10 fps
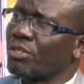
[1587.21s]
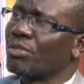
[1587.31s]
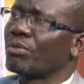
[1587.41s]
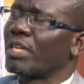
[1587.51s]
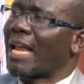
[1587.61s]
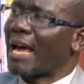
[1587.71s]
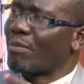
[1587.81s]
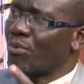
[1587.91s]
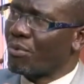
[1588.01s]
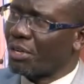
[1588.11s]
to the
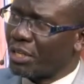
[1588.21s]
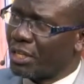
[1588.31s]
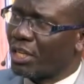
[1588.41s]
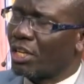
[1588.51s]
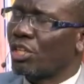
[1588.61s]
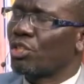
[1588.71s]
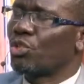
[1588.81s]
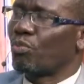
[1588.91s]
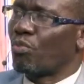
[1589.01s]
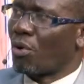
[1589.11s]
library
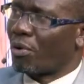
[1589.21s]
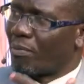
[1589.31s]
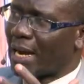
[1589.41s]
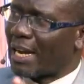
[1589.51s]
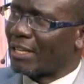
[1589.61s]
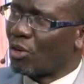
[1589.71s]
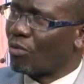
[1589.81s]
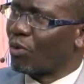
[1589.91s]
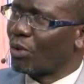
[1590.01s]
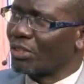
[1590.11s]
to borrow my
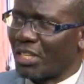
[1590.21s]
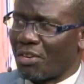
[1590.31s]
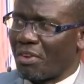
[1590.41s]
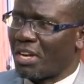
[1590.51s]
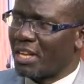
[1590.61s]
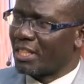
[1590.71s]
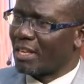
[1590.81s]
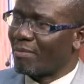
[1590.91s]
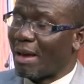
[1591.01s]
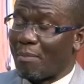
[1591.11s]
novels and reading
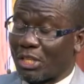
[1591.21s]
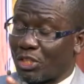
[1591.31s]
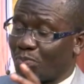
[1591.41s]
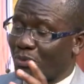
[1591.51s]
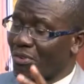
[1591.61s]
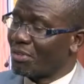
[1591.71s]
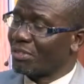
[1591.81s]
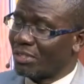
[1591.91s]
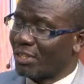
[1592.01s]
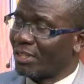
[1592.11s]
them, I'm
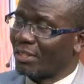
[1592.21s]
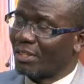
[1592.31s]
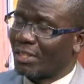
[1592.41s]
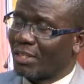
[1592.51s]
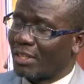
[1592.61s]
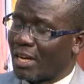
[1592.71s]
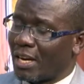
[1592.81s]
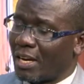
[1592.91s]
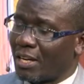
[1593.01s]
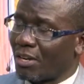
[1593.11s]
experiencing
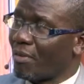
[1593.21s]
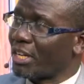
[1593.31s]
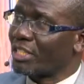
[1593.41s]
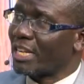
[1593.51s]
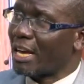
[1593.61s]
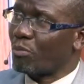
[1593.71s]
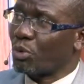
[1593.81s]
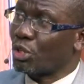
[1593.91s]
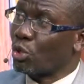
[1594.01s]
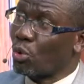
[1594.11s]
a great time
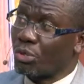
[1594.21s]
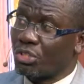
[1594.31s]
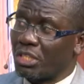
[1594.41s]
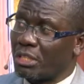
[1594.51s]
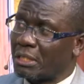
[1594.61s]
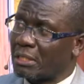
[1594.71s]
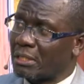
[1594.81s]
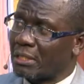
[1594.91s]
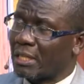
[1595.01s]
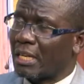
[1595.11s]
with the Lord
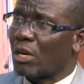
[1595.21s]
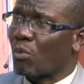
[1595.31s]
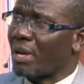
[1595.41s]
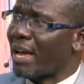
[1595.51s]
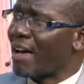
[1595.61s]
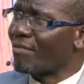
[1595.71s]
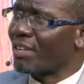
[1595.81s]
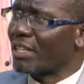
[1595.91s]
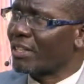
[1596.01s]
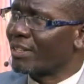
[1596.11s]
Jesus. We are
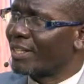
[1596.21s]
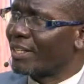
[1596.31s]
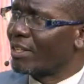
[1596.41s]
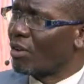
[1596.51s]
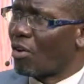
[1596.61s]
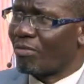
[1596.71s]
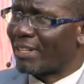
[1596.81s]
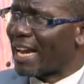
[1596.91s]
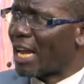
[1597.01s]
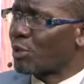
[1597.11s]
having
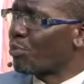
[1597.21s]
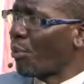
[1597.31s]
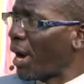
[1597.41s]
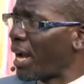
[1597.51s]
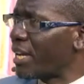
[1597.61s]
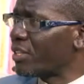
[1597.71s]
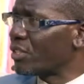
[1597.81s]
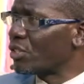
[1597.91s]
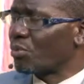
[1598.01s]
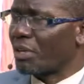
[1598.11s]
overnight
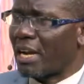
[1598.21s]
prayers. We are